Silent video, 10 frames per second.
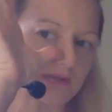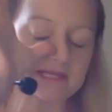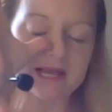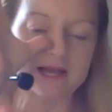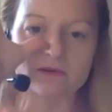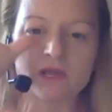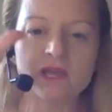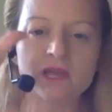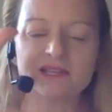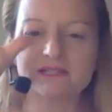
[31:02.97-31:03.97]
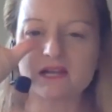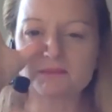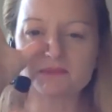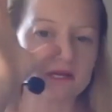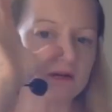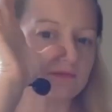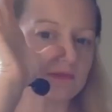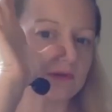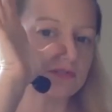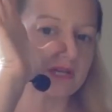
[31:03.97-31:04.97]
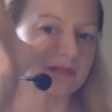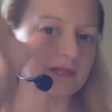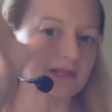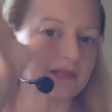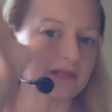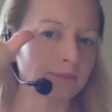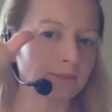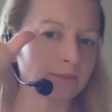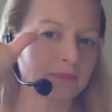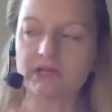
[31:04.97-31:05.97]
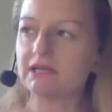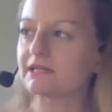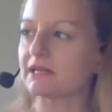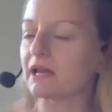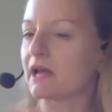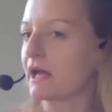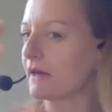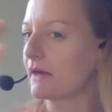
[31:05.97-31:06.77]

if I press down, it stops the airflow gently, pretty easy.